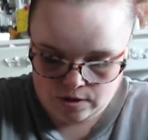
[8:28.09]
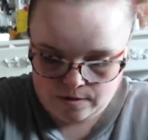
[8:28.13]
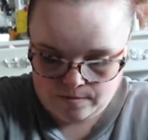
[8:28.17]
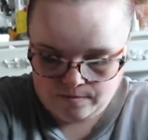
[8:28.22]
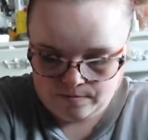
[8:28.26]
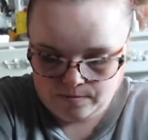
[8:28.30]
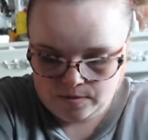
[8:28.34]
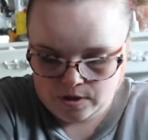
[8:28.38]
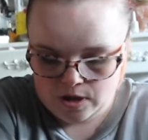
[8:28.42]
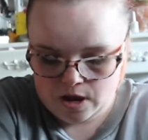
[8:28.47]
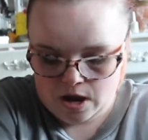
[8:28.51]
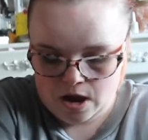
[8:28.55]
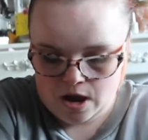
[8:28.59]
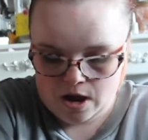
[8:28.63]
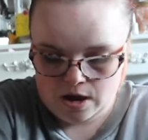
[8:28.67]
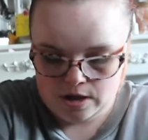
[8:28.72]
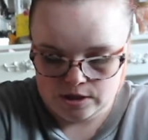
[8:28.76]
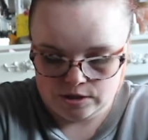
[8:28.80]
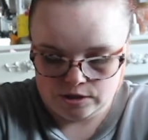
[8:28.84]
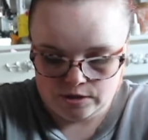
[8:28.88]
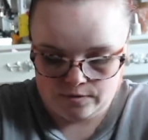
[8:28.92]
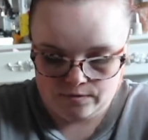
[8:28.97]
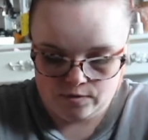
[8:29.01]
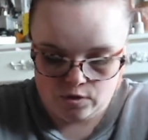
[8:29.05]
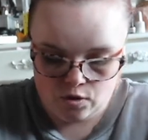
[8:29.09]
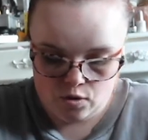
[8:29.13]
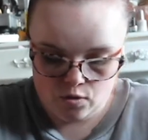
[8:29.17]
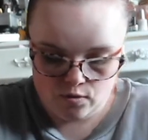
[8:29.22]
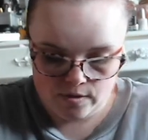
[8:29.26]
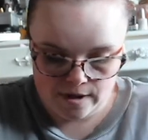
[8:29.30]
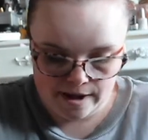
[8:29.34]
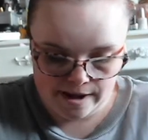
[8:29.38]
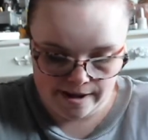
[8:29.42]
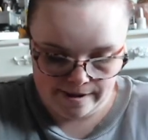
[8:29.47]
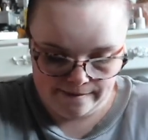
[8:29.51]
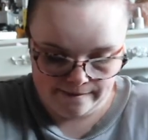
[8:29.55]
yeah, so I've got all
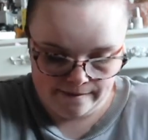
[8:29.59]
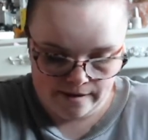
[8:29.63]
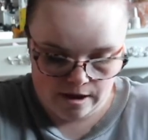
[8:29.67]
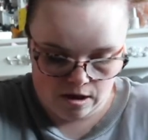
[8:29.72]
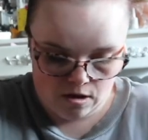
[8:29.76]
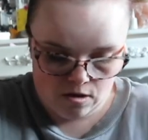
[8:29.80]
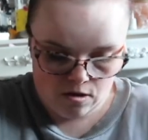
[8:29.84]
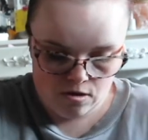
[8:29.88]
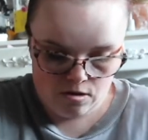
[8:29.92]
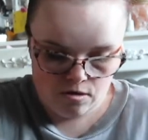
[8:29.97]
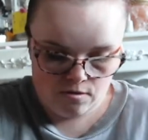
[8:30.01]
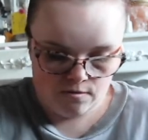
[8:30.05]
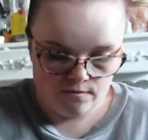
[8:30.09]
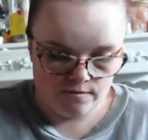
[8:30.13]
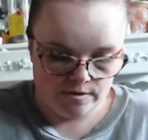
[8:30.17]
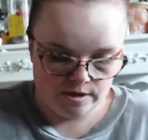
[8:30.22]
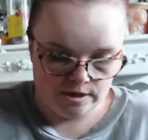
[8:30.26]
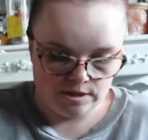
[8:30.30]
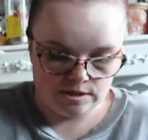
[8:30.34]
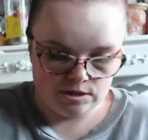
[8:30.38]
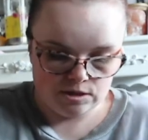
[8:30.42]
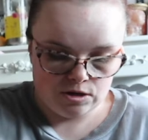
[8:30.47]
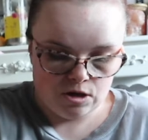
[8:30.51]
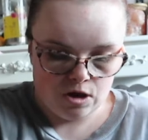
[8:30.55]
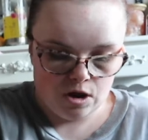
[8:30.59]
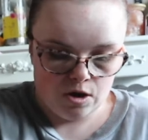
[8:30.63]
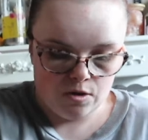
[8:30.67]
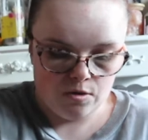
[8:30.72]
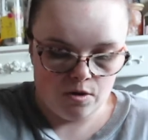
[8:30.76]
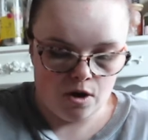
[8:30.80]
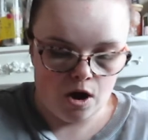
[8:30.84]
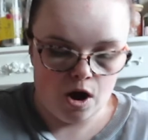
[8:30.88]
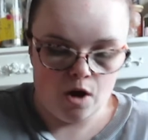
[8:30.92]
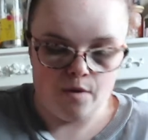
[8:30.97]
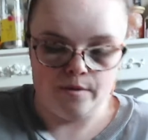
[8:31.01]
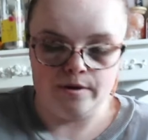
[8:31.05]
that in there, ready to go.
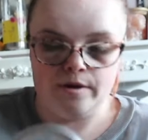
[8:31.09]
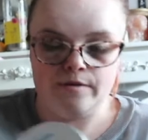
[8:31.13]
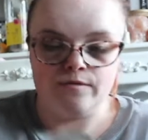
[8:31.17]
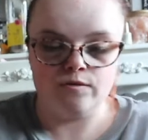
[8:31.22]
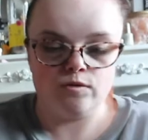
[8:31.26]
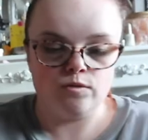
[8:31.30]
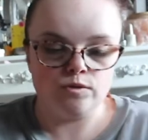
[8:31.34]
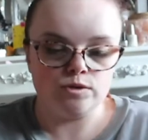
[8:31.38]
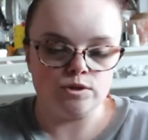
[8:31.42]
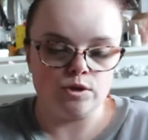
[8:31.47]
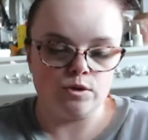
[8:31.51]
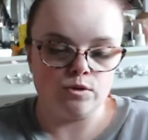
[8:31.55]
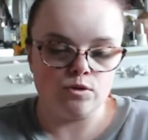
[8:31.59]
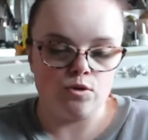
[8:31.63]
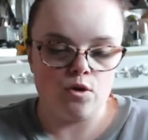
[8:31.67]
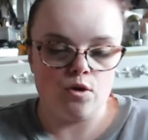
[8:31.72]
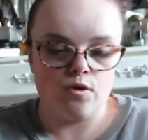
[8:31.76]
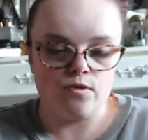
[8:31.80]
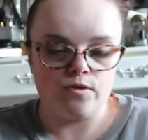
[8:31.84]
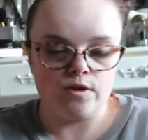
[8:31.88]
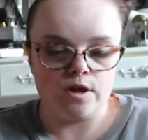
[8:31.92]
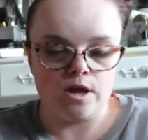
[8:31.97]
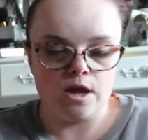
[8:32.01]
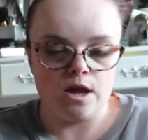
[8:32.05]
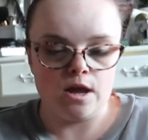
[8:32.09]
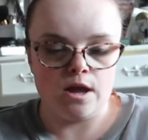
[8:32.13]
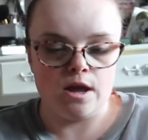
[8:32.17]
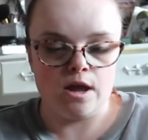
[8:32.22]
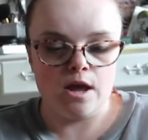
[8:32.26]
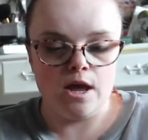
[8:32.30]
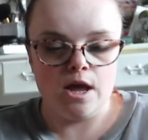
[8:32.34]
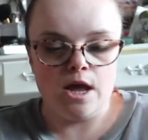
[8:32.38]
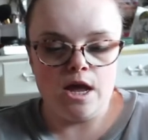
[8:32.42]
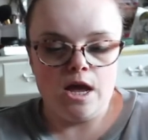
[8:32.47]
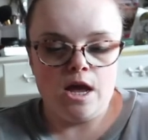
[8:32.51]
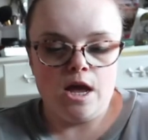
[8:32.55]
Oh, and I've also got the
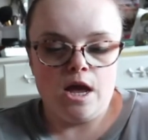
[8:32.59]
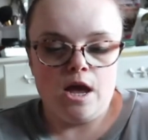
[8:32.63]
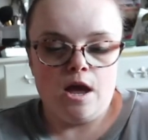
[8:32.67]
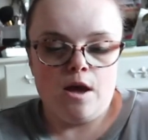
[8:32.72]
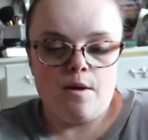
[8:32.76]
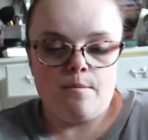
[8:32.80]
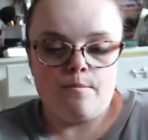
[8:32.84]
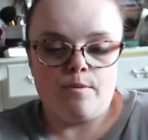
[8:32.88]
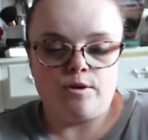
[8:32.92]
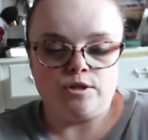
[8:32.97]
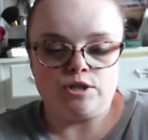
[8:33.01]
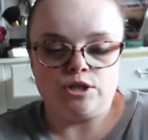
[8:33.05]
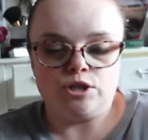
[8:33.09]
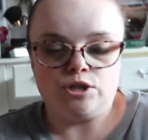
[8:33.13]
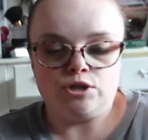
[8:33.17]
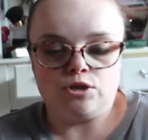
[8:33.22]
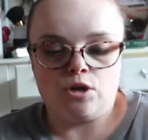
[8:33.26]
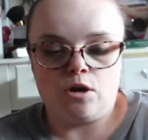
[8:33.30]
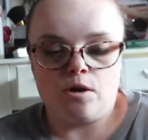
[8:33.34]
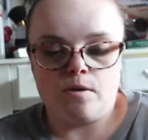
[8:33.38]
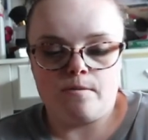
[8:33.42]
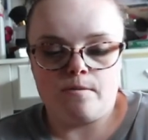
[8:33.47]
Body Shop